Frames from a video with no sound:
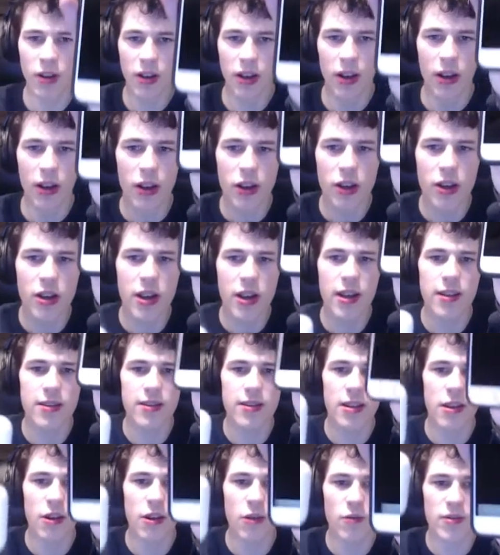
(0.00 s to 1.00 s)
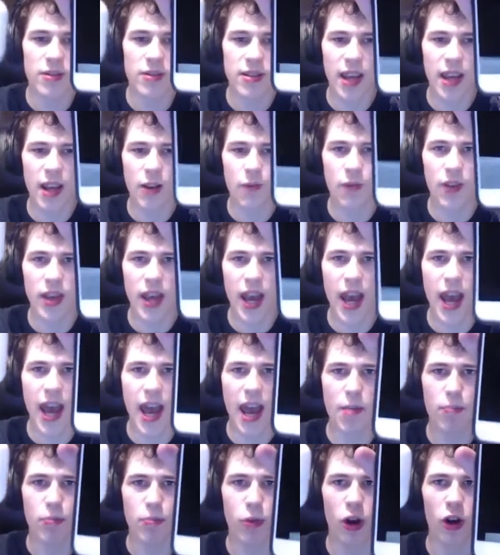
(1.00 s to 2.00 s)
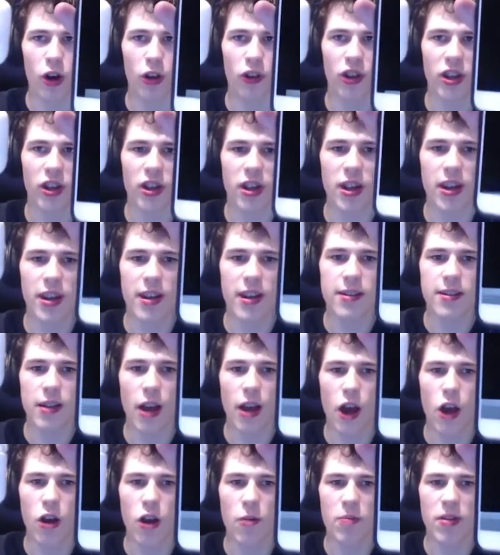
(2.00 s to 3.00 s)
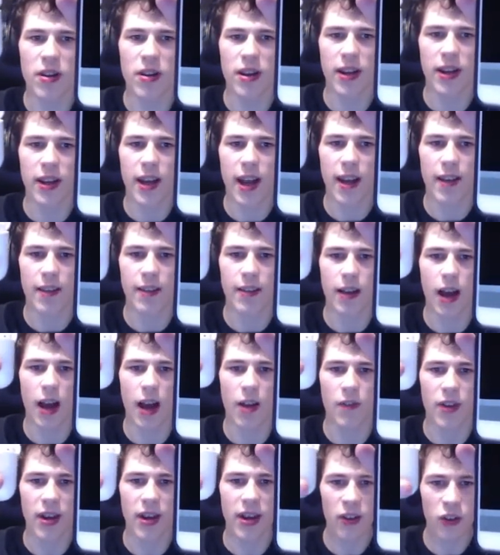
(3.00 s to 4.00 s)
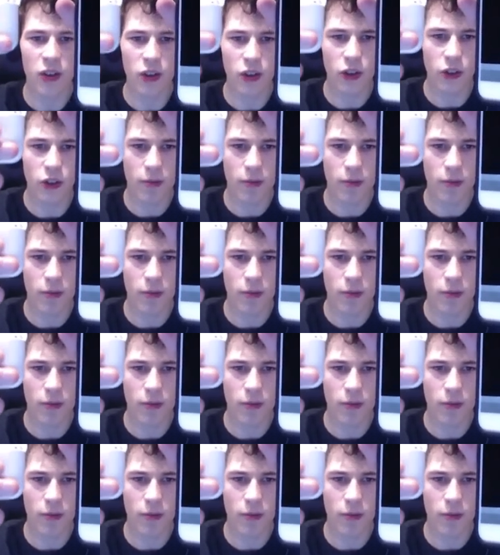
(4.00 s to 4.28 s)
you need to take the AirPods, and you need to open the case like this.